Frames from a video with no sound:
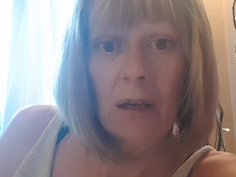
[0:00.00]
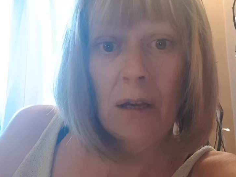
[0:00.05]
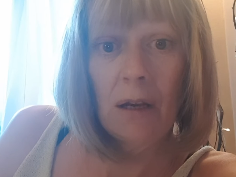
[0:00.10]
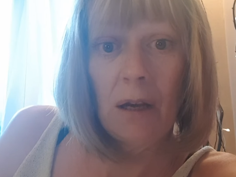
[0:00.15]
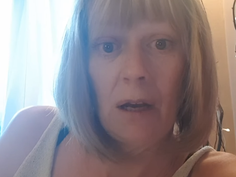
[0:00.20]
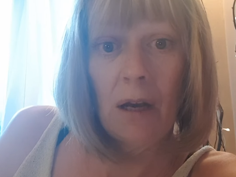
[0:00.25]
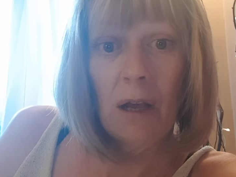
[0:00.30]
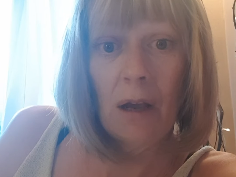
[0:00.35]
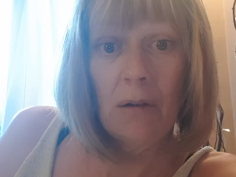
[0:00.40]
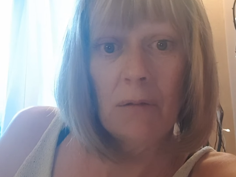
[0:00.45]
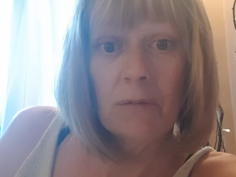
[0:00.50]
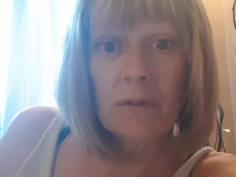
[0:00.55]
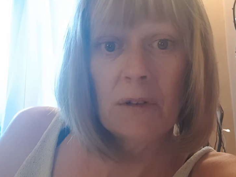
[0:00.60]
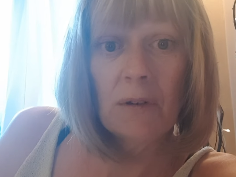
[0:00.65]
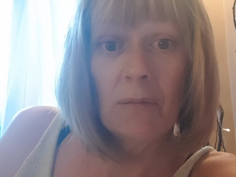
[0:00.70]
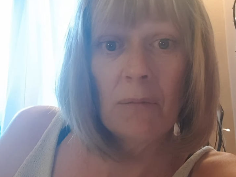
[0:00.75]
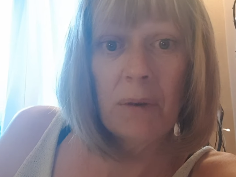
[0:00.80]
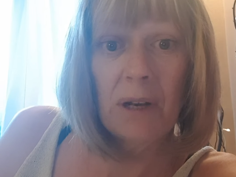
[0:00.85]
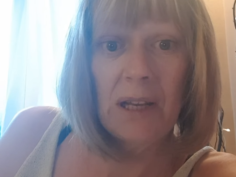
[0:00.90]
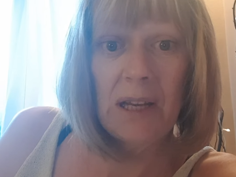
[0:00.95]
You know,
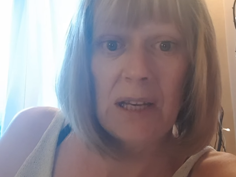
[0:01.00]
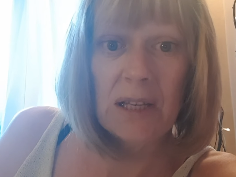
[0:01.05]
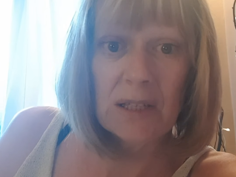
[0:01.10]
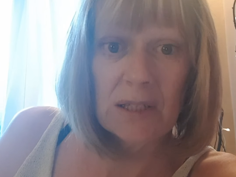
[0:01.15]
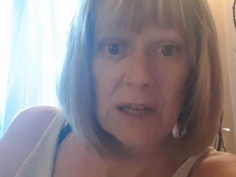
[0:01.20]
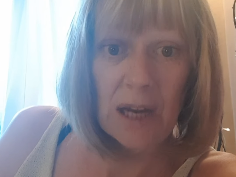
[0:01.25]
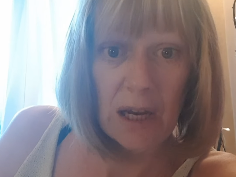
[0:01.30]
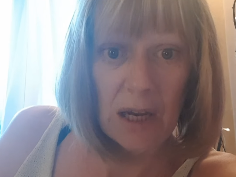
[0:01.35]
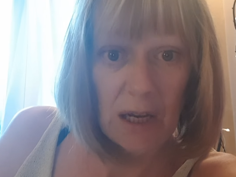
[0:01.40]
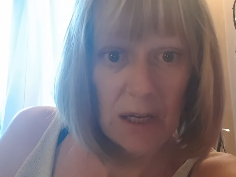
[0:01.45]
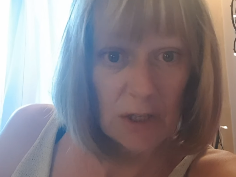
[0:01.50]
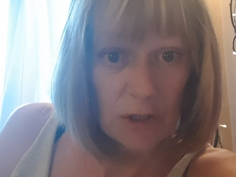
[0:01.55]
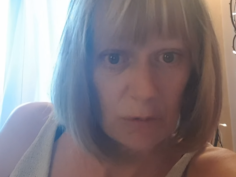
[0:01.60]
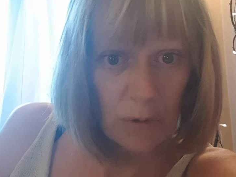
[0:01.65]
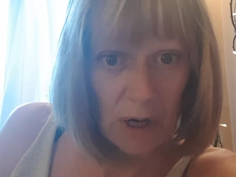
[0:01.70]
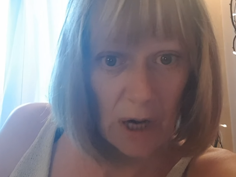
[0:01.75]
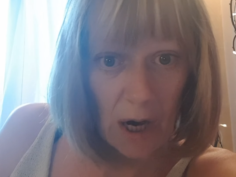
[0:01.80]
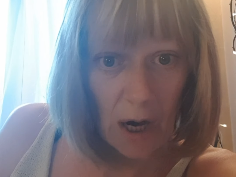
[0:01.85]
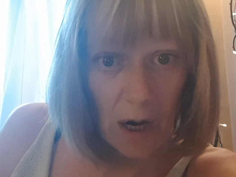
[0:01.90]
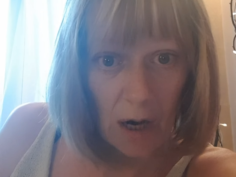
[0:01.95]
please take into
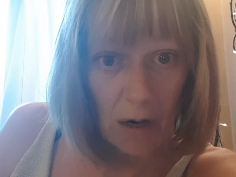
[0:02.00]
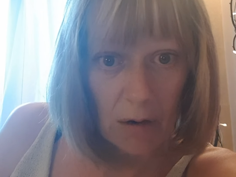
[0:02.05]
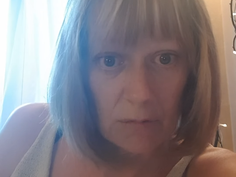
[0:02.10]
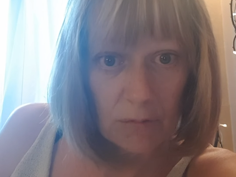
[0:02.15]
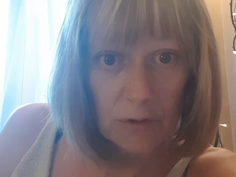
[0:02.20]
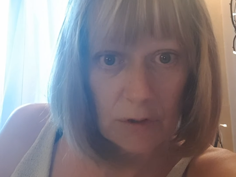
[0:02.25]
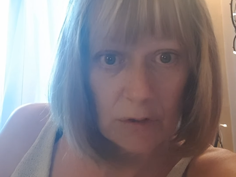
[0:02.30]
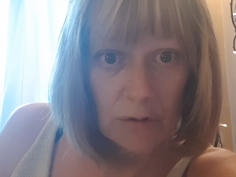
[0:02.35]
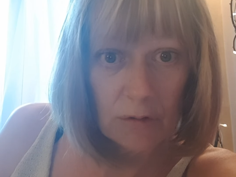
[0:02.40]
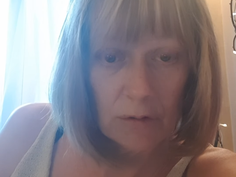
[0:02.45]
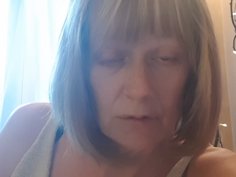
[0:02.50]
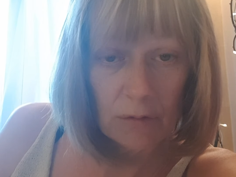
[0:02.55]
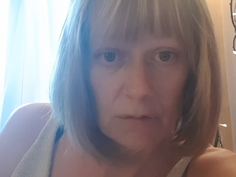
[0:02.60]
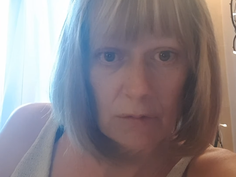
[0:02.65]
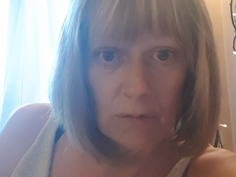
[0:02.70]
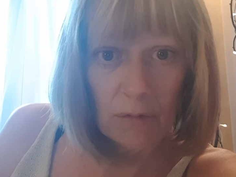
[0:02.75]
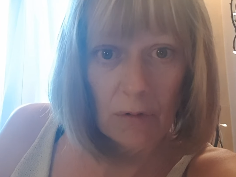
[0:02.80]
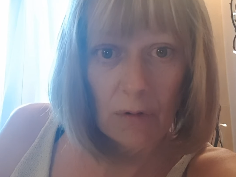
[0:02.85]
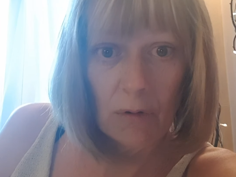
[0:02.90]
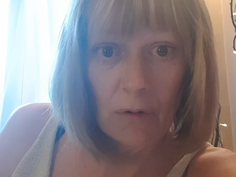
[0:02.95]
account
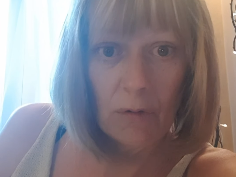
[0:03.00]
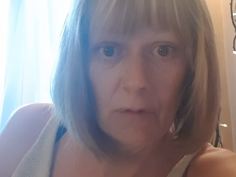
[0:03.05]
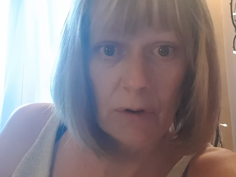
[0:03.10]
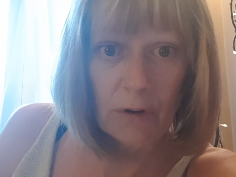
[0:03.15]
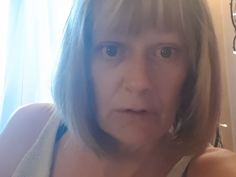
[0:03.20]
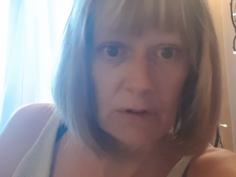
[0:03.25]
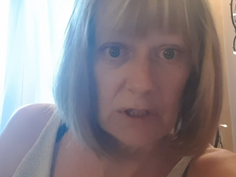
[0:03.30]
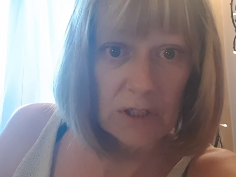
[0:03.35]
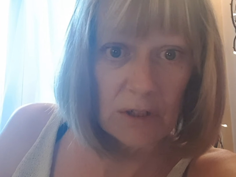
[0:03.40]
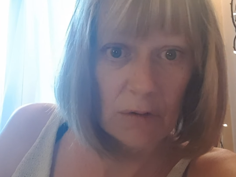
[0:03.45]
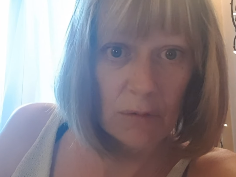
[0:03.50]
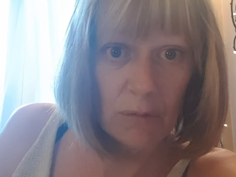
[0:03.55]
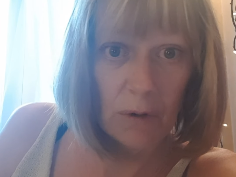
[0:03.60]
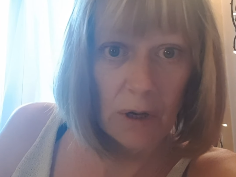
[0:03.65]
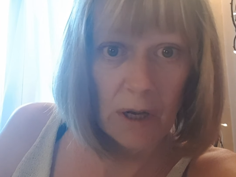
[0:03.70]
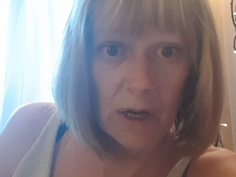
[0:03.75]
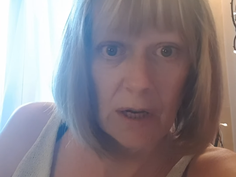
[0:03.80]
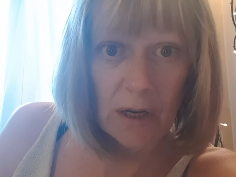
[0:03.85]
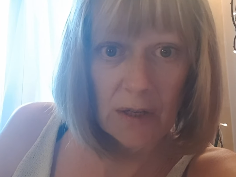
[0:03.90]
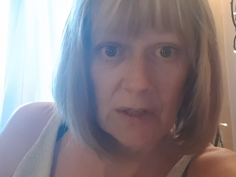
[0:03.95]
all the critical
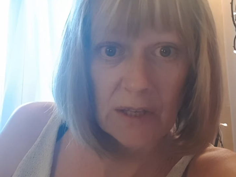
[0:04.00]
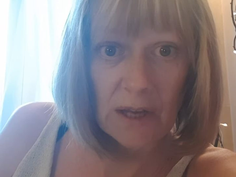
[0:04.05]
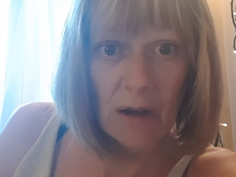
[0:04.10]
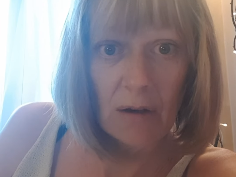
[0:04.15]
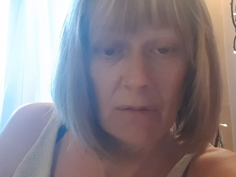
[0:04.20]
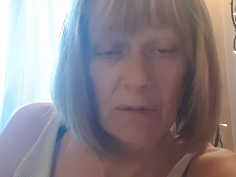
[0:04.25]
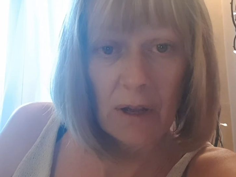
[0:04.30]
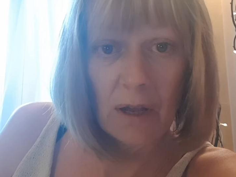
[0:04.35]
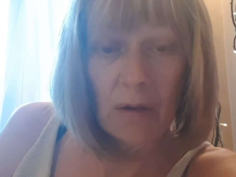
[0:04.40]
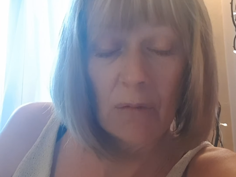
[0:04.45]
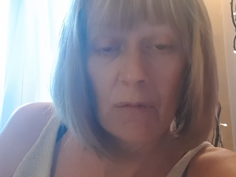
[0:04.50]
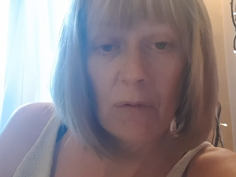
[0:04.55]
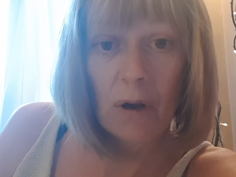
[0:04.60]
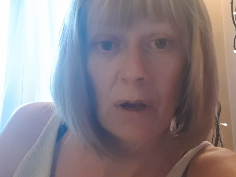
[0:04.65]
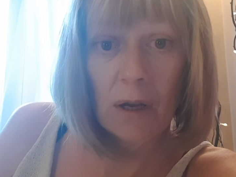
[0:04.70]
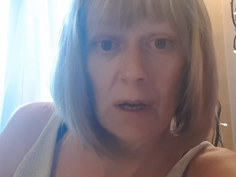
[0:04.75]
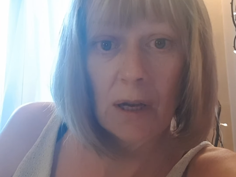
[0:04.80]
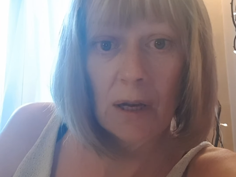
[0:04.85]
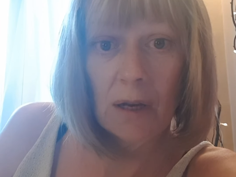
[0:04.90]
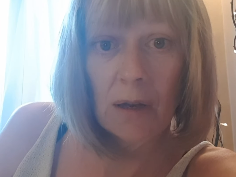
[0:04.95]
workers out there
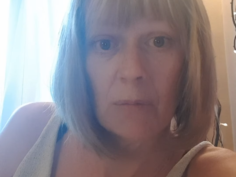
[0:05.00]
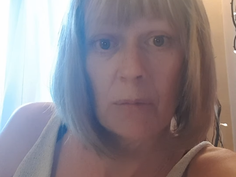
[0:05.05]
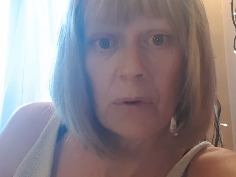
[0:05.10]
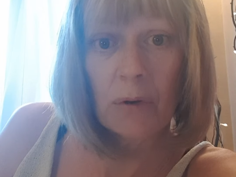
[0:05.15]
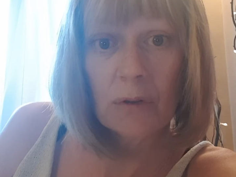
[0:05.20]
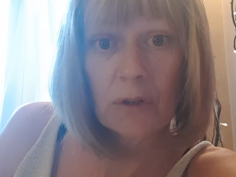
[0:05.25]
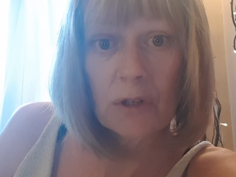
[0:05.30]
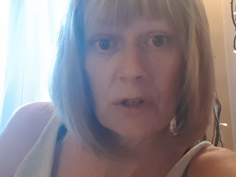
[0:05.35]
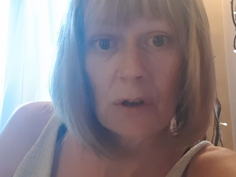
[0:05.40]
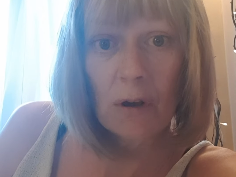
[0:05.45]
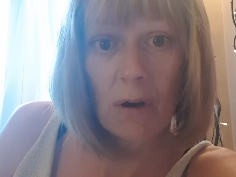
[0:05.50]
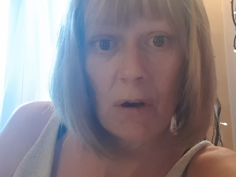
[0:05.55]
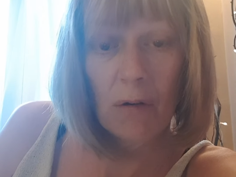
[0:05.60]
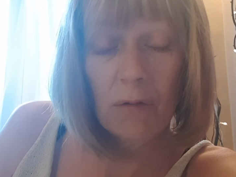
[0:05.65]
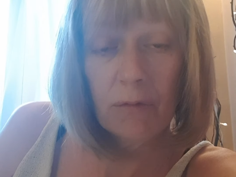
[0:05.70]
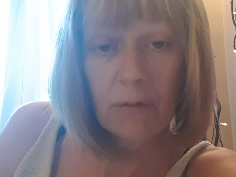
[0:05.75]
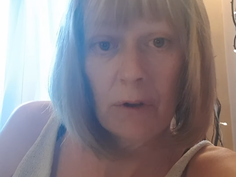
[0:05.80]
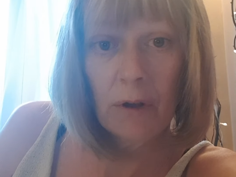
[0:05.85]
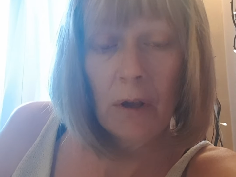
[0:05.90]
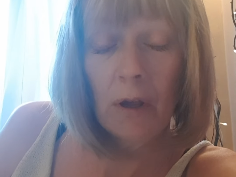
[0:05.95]
working their butts off,